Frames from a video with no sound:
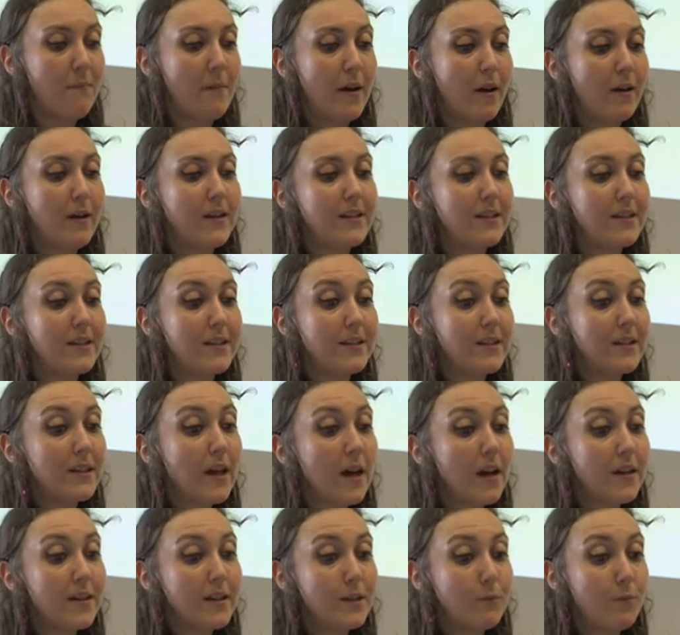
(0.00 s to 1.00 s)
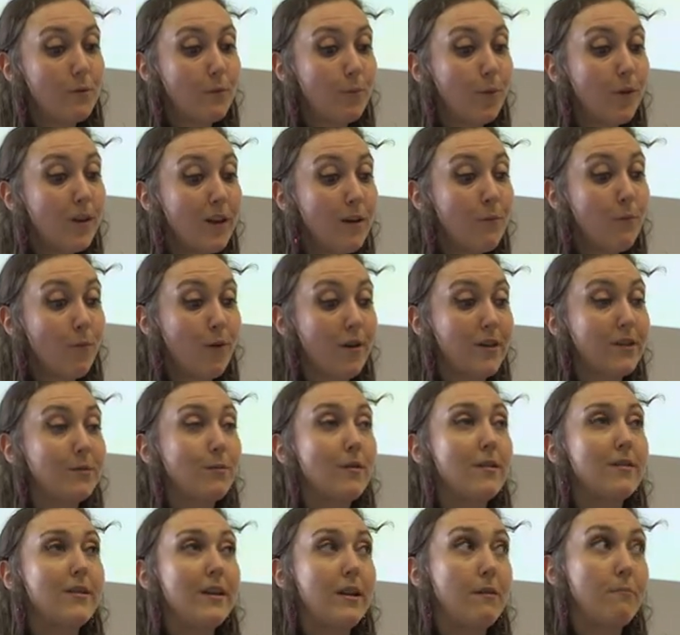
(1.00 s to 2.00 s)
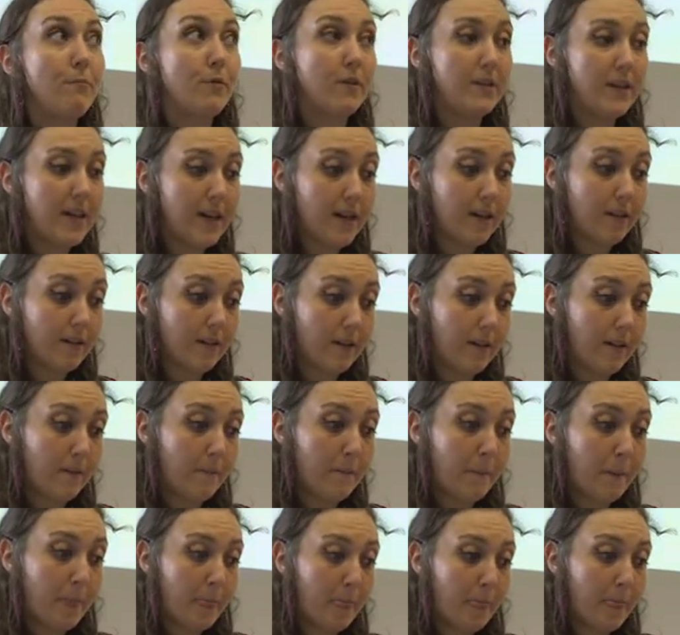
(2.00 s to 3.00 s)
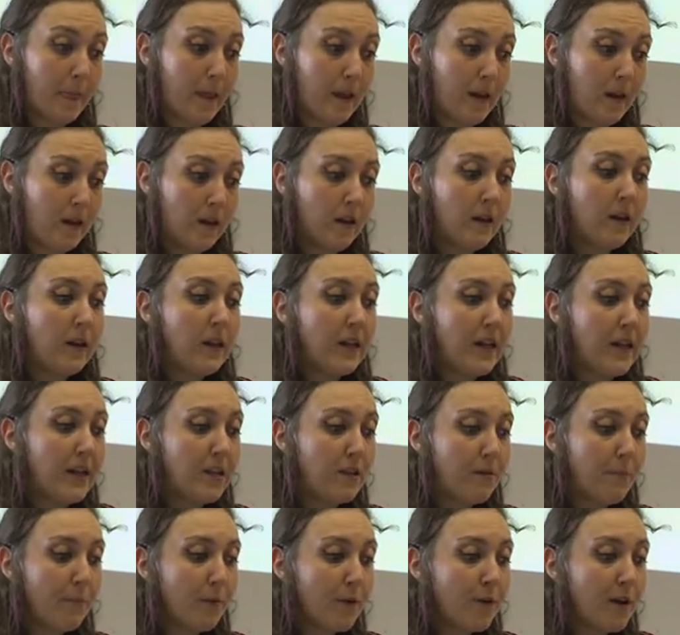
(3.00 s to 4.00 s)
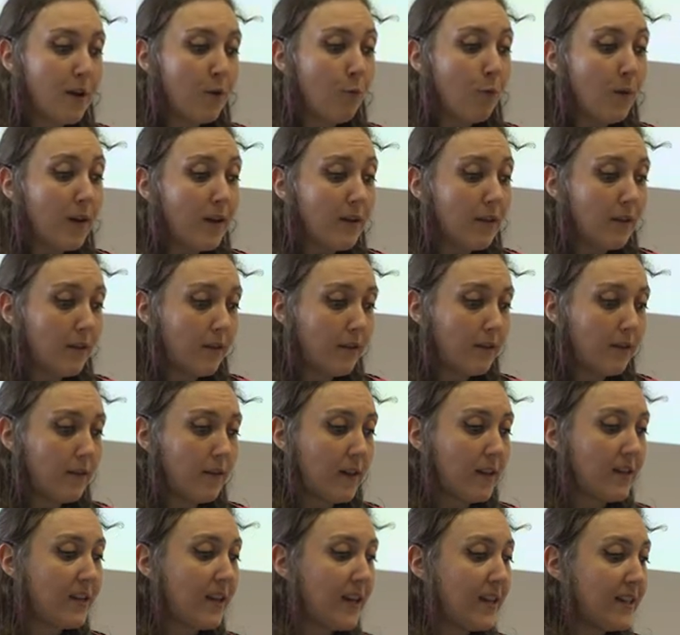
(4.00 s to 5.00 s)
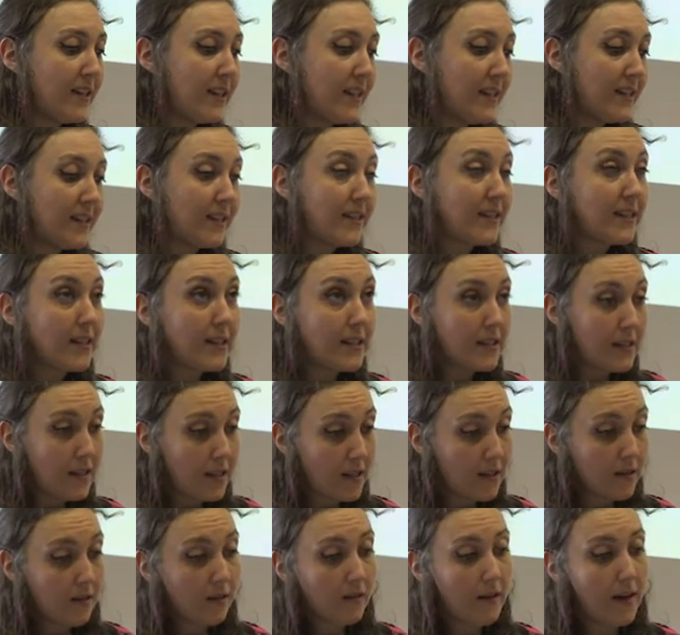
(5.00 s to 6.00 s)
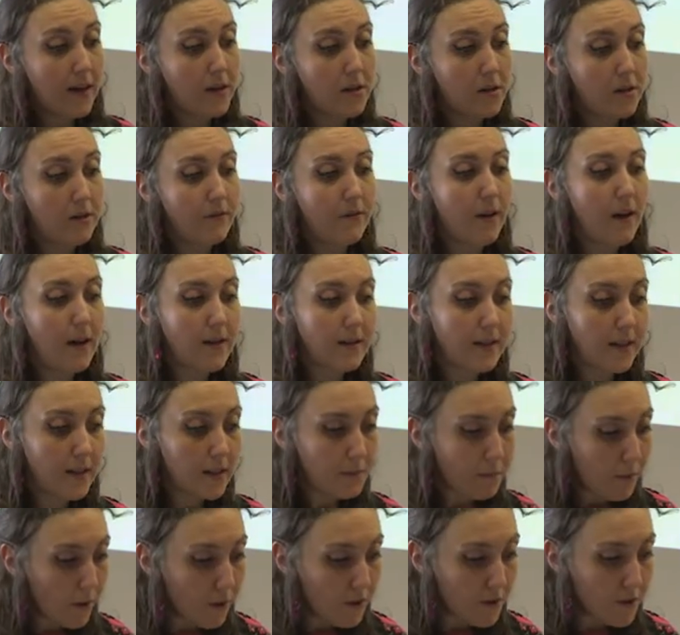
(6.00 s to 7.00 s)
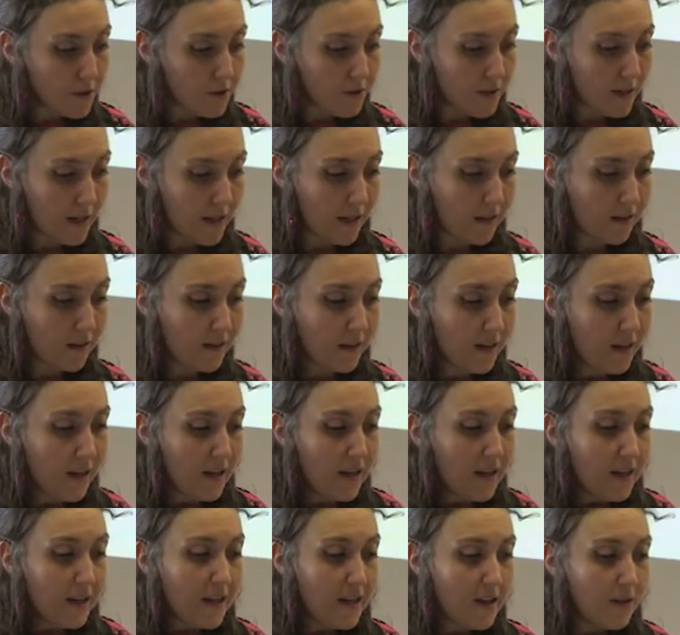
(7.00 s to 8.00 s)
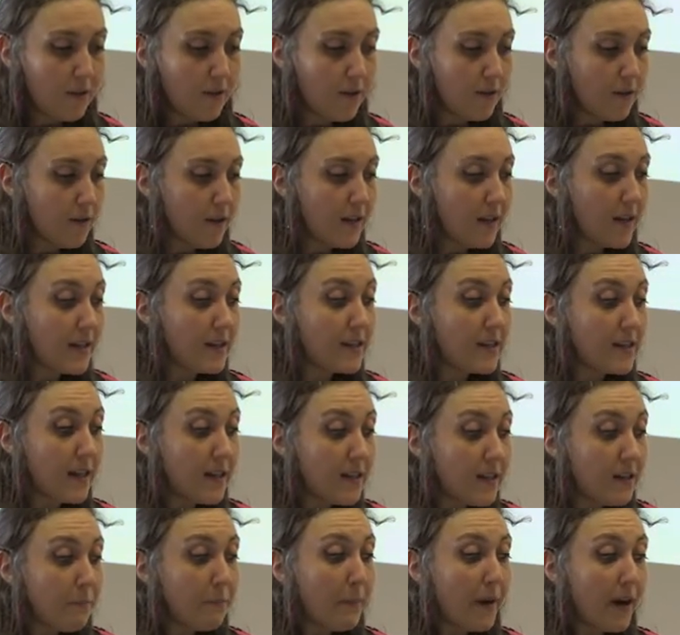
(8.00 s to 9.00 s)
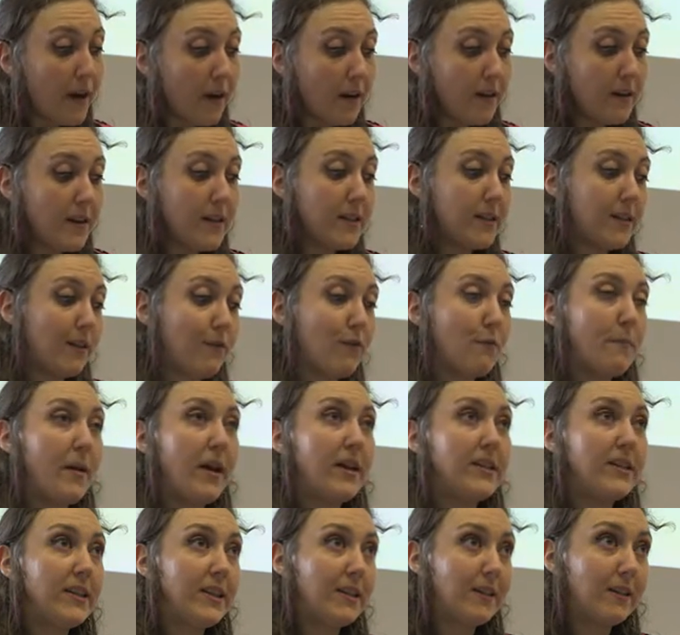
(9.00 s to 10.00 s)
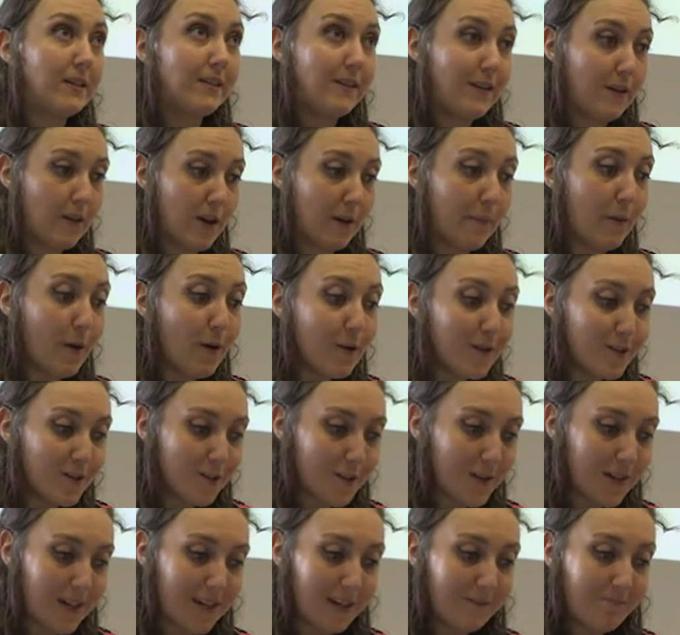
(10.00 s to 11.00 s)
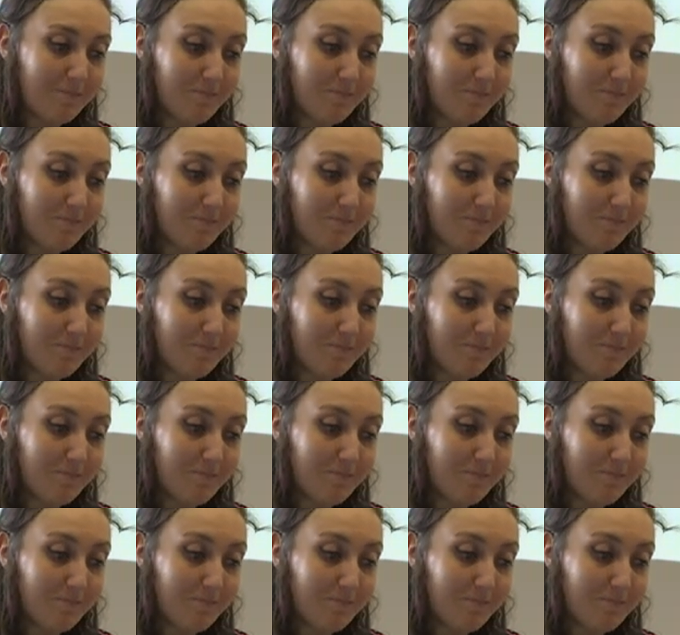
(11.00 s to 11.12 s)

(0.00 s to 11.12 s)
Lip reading: about his disgust with William Wordsworth in particular. In The Burning Wheel, a 1916 collection of Huxley's poetry, he included extended parodies of romantic lyric poetry.